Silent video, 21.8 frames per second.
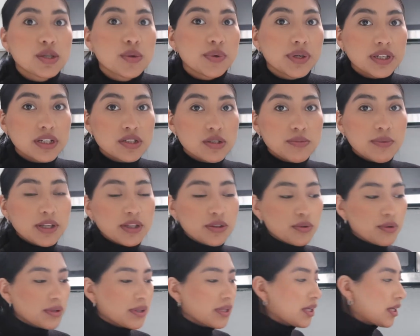so we're gonna do my
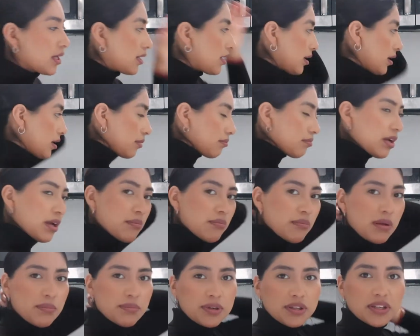torta.
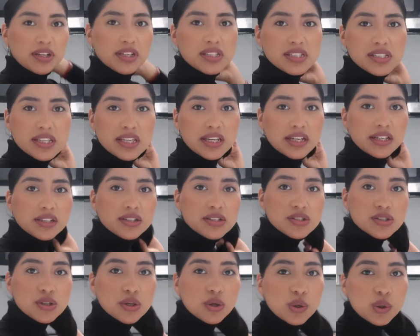My brother is here,
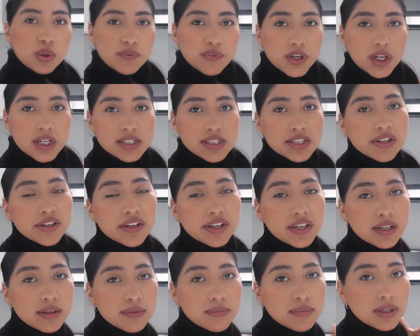so if you guys hear
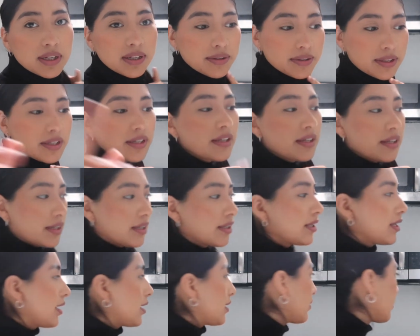him,
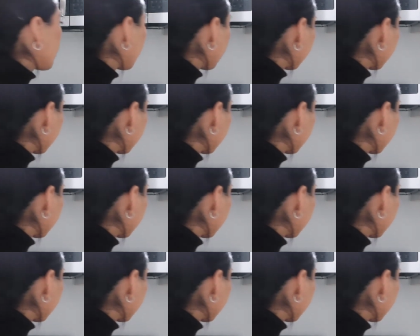yeah.